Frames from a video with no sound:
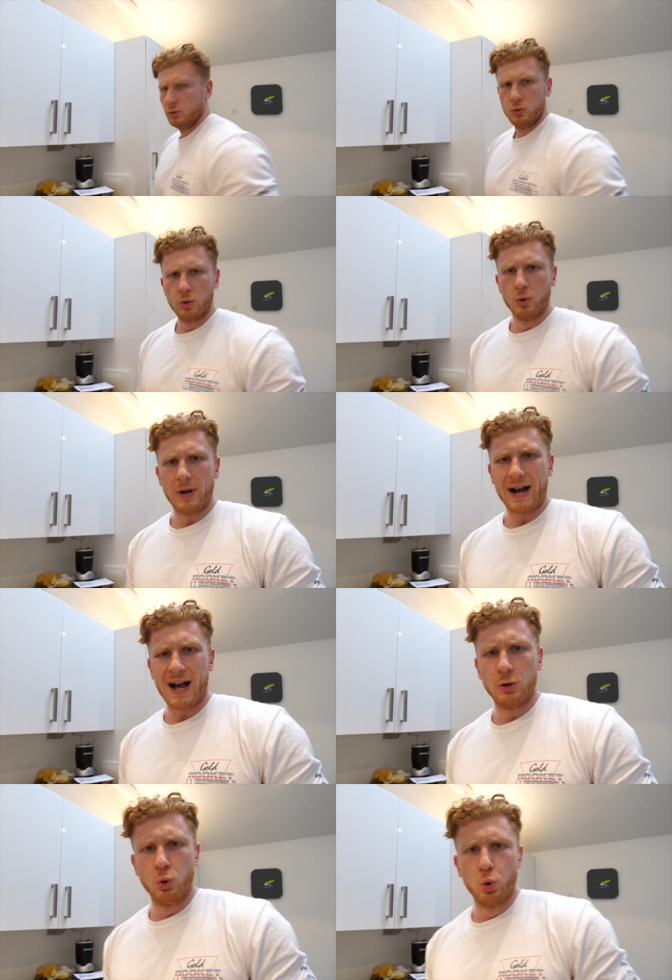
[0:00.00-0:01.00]
Dougal
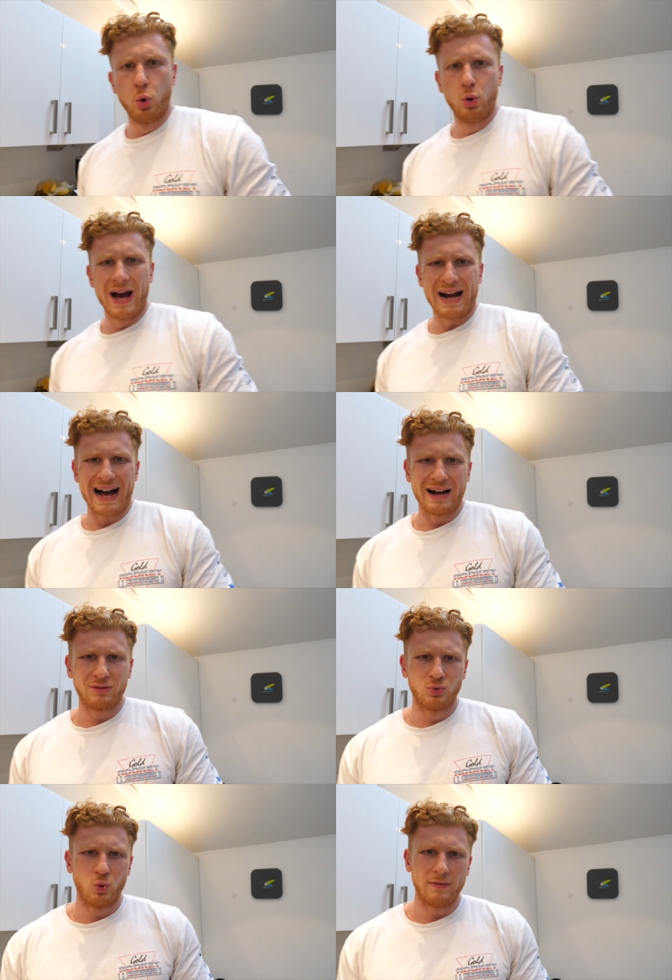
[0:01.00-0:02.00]
Daga, Dougal Gaga.
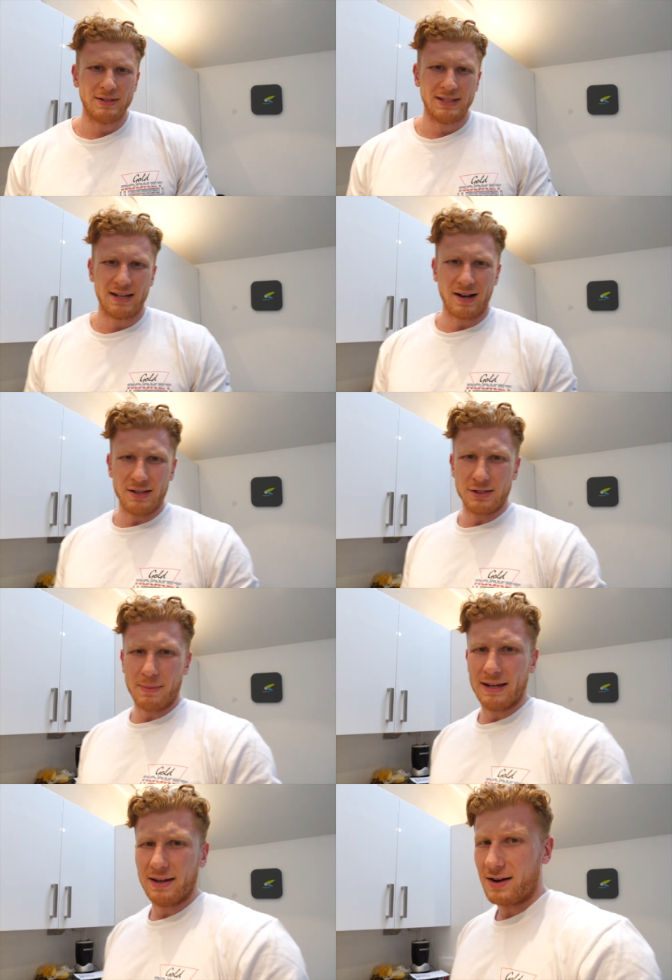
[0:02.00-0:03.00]
Have you seen that guy, the
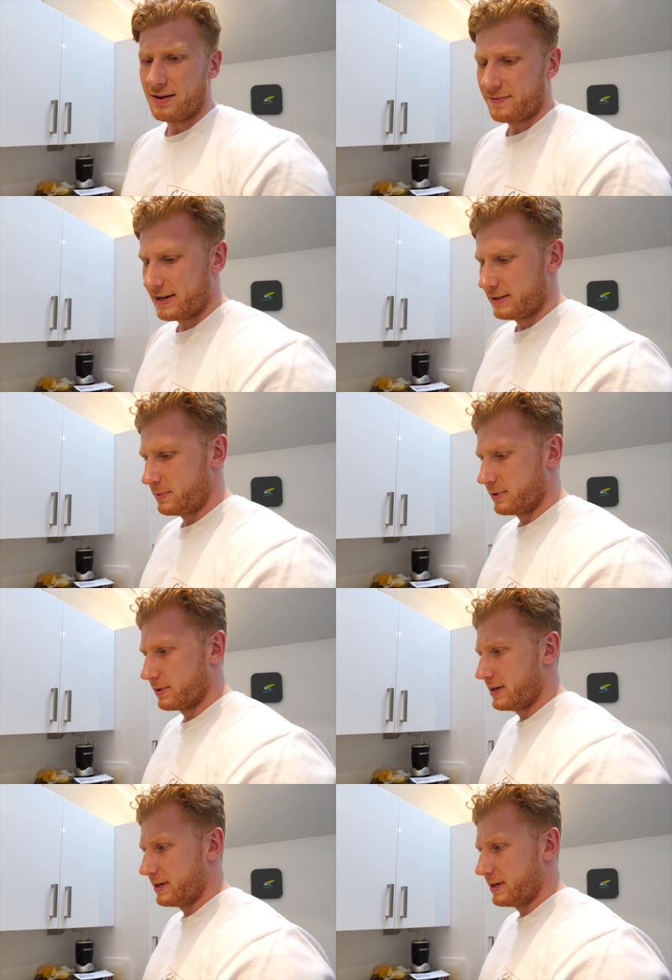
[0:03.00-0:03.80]
Jamaican guy on Facebook?